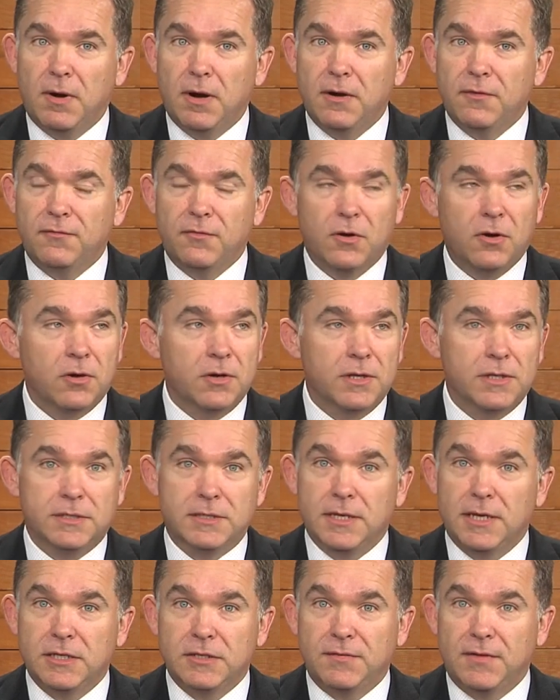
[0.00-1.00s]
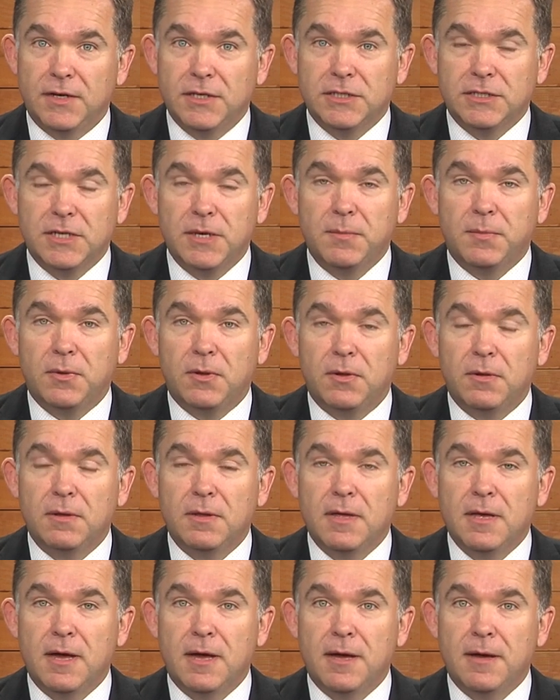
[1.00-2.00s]
wire fraud is, is very
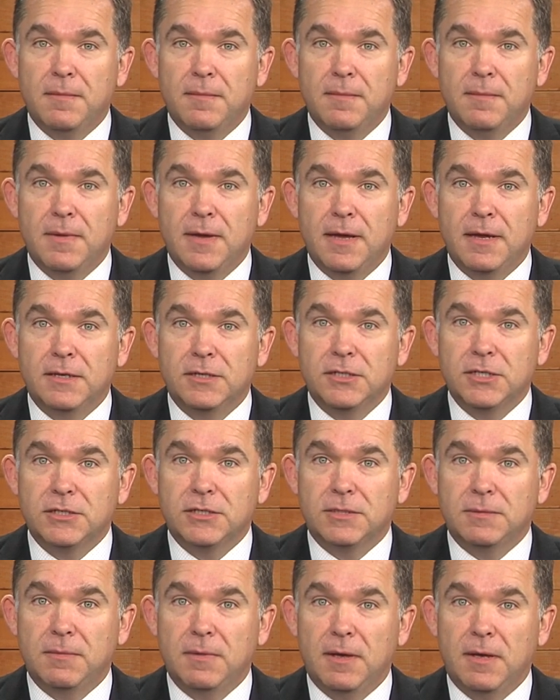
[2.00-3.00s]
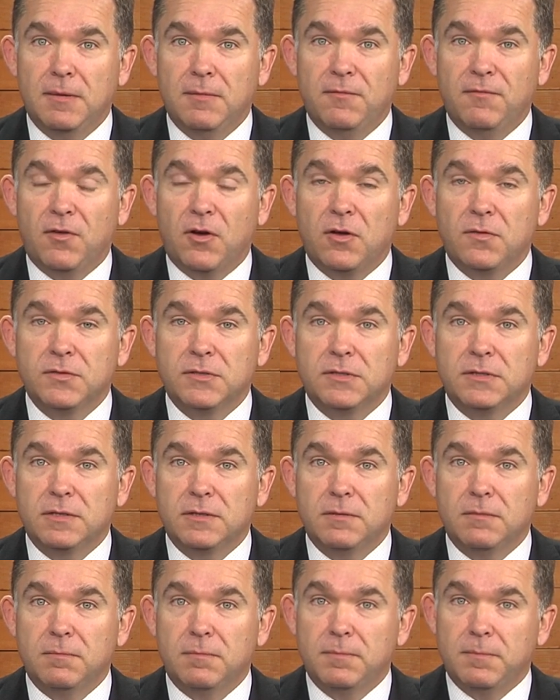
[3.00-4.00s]
simple. Um, it just it involves
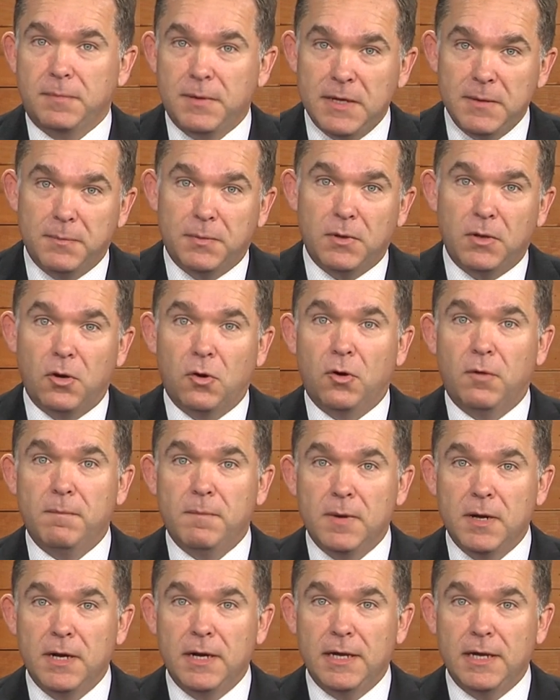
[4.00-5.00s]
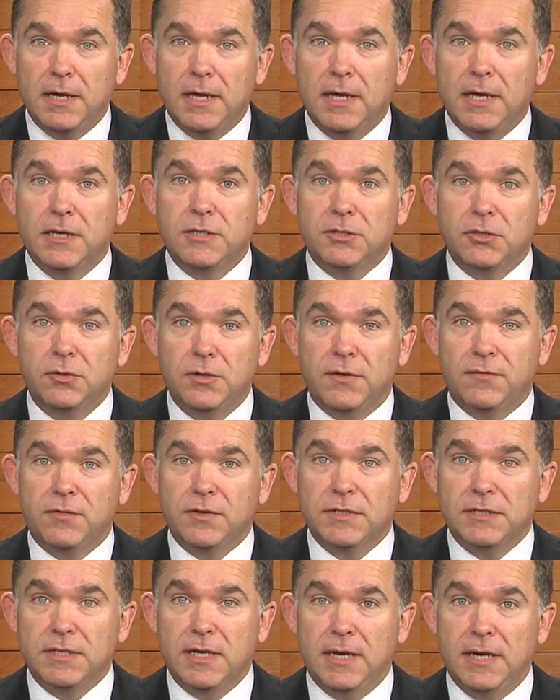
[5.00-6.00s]
people or money in two
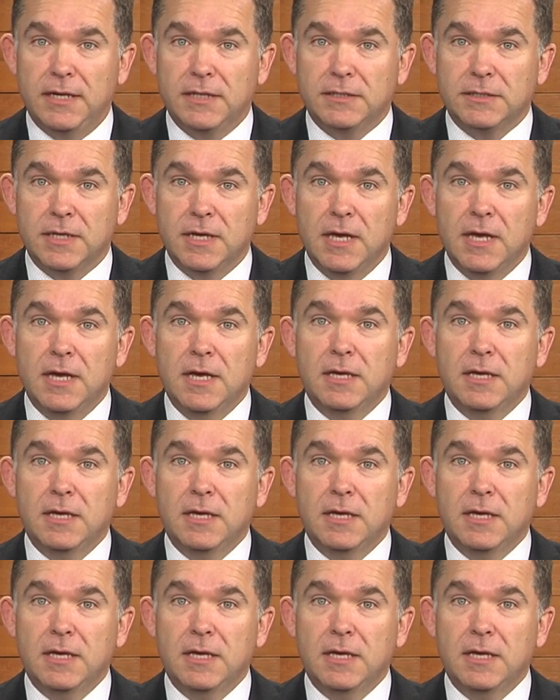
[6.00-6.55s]
different states.